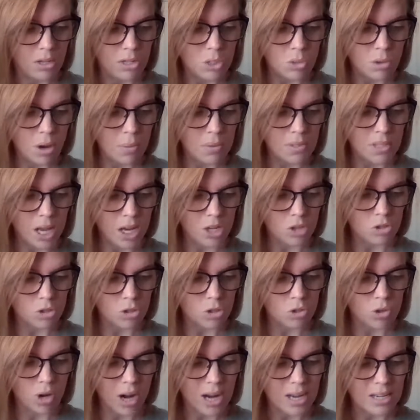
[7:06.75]
So I was actually
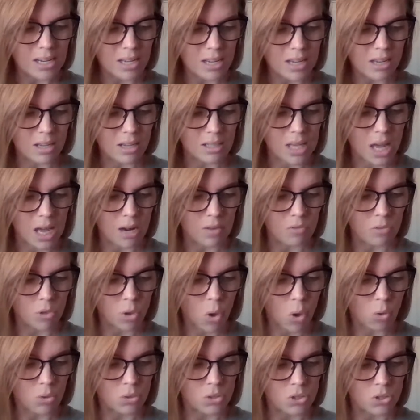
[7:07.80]
trying to ease out of the
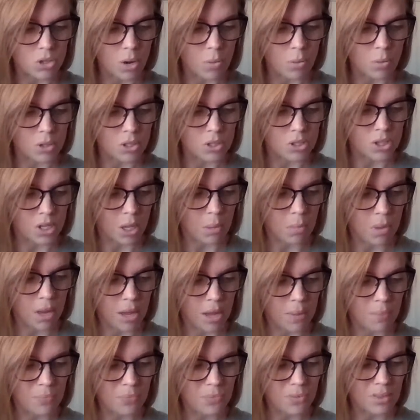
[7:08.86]
whole Star Wars thing a
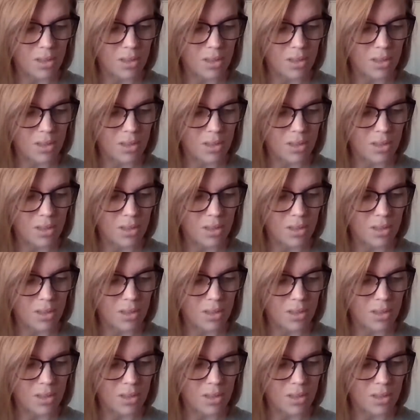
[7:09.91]
bit.